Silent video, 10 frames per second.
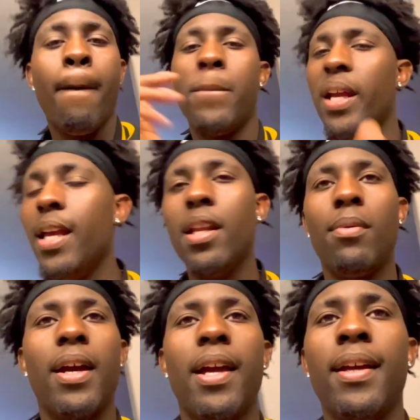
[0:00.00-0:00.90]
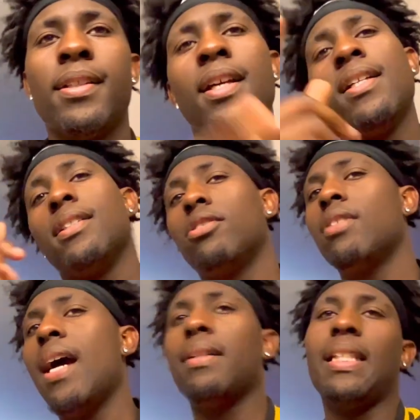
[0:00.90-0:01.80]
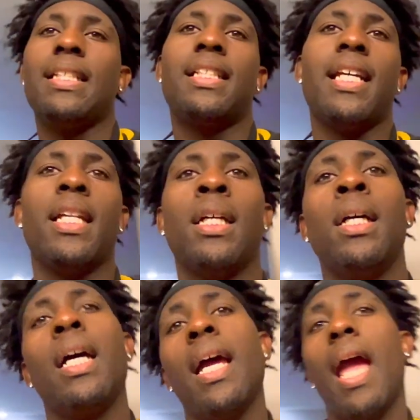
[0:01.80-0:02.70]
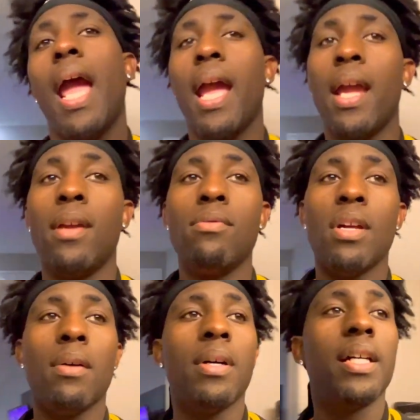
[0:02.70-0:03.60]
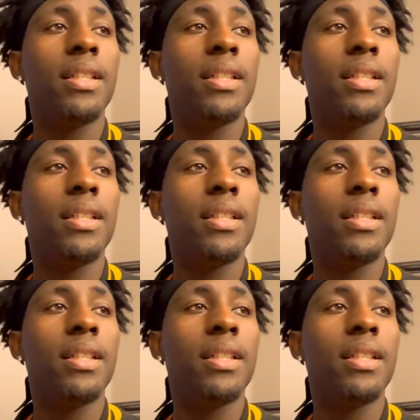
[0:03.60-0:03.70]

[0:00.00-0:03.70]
But anyways, subscribe to the channel. And you know what?